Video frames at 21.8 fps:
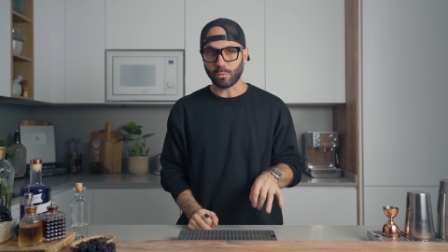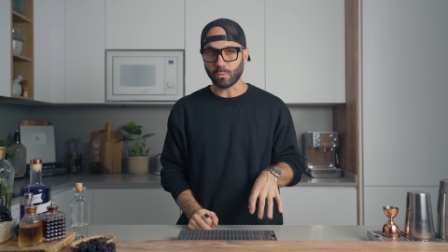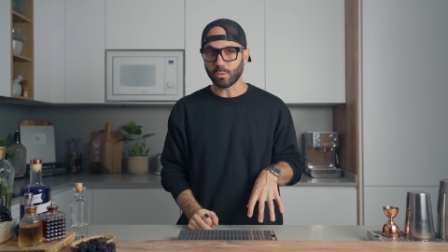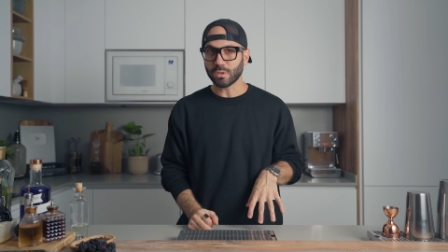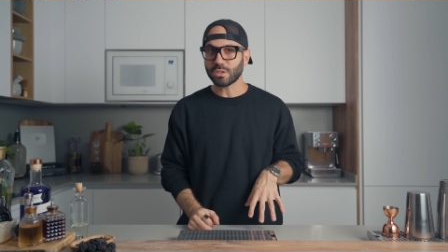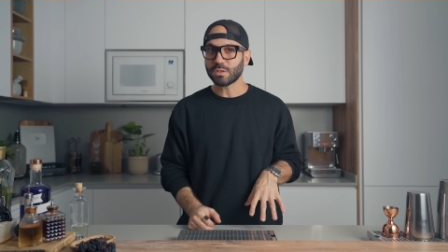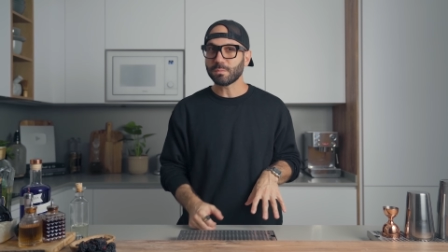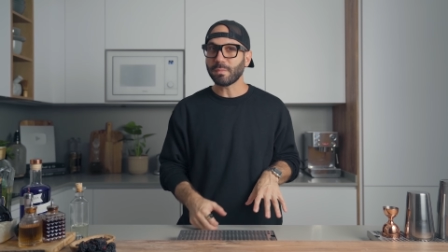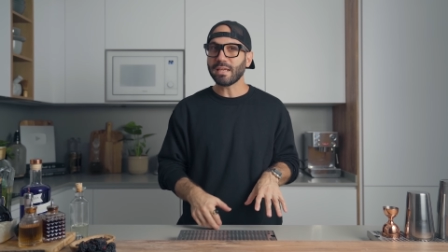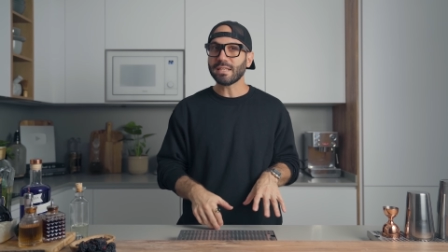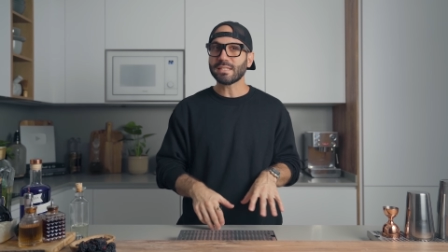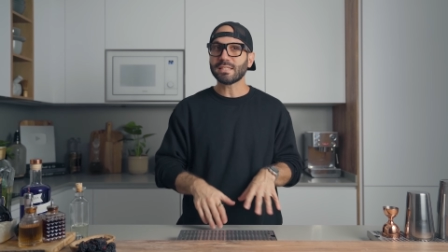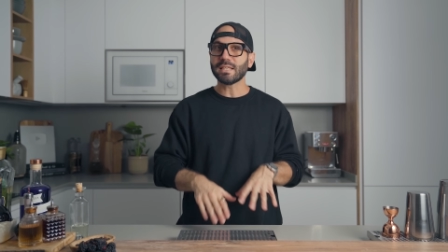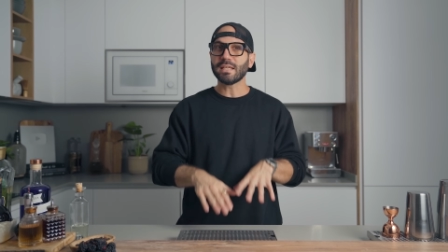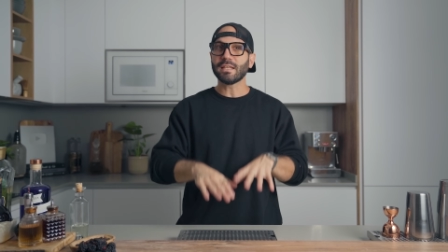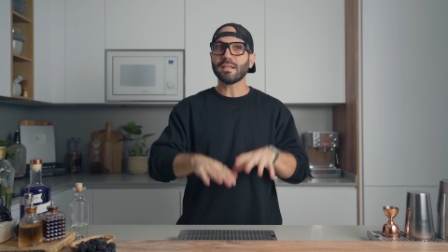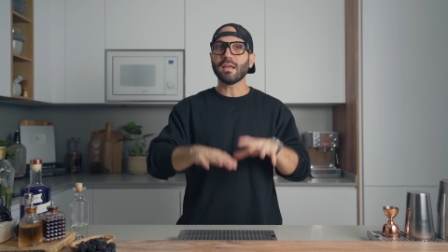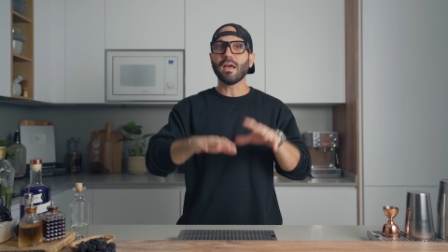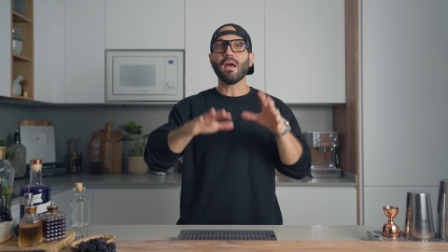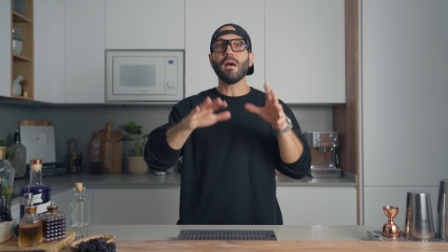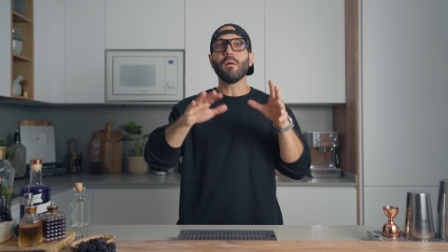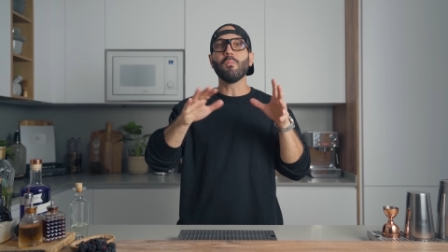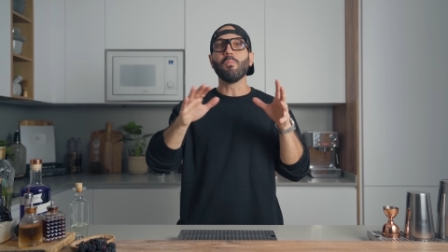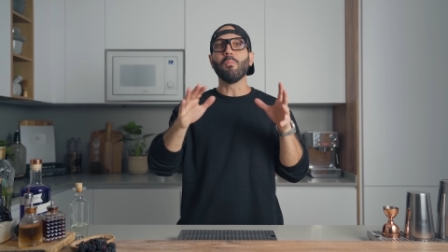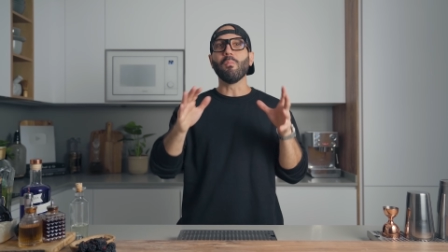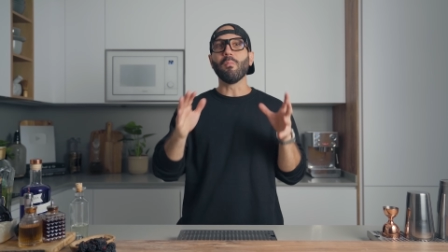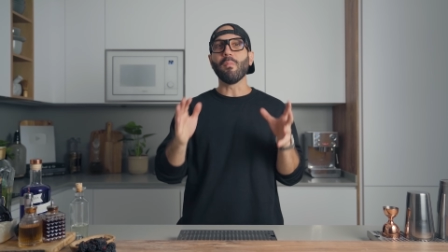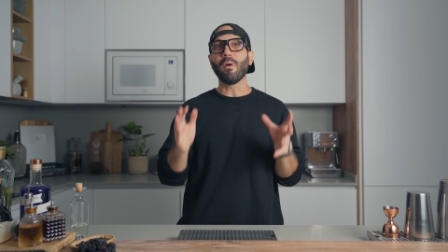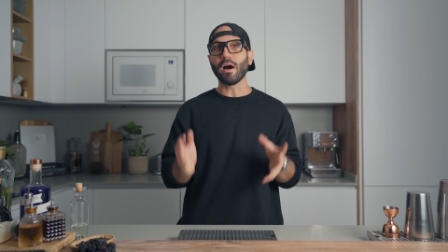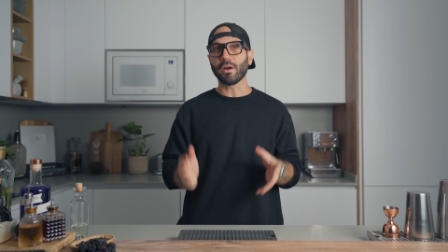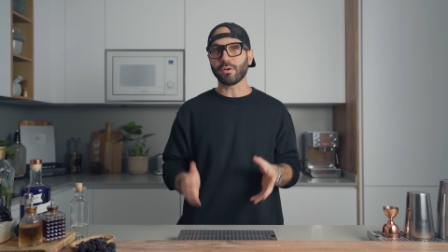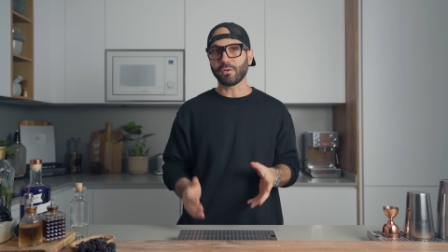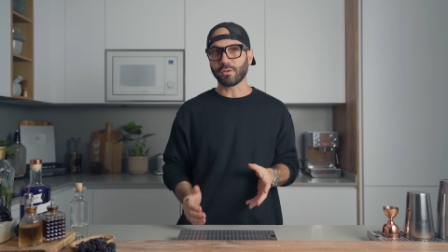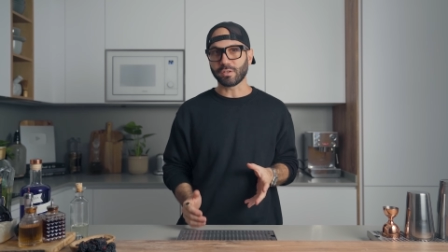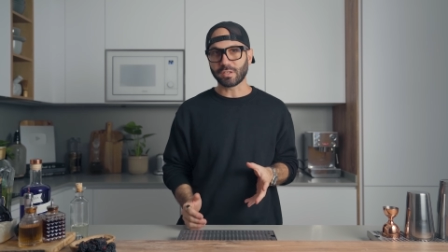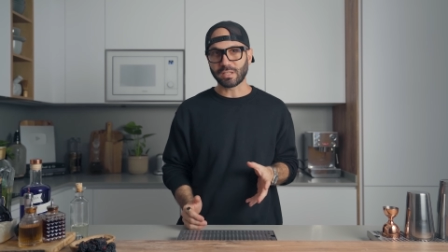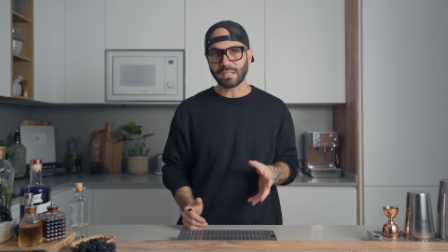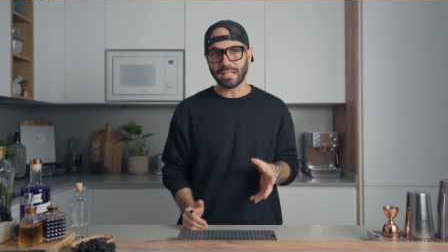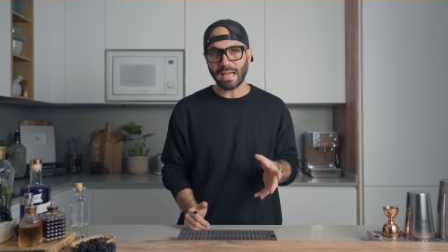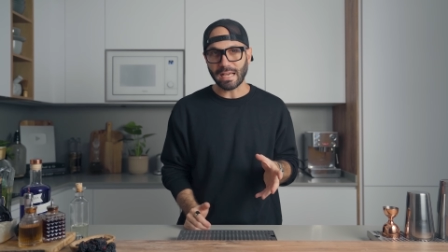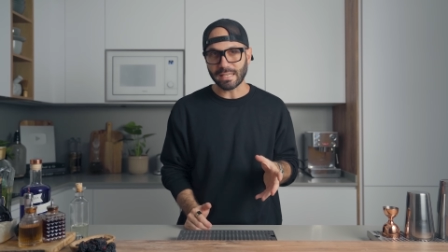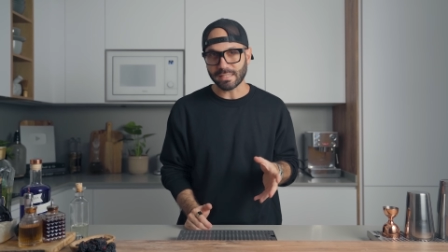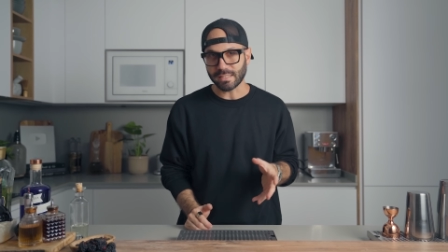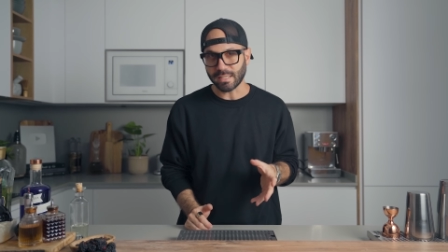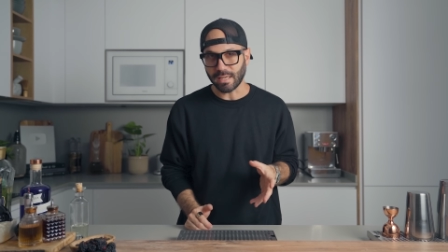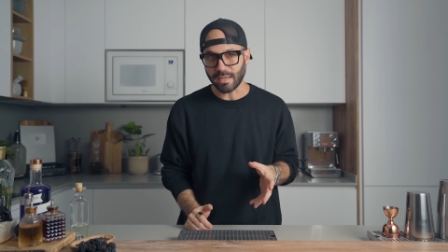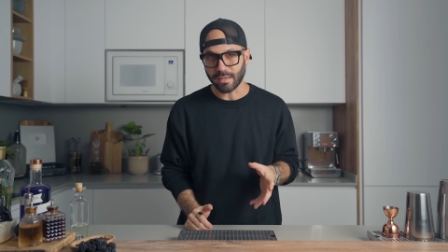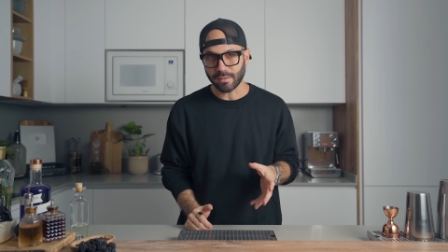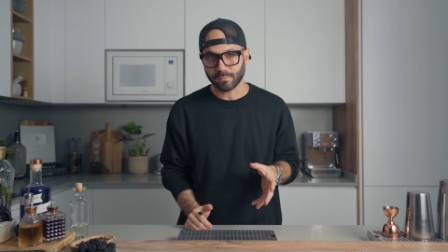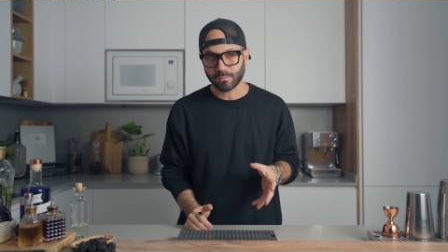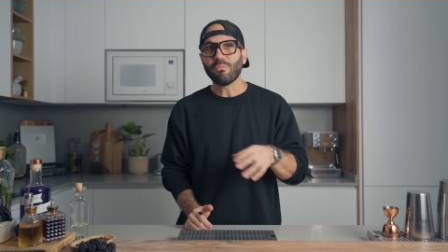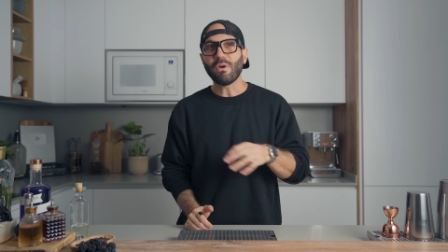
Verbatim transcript: which makes it a modern classic.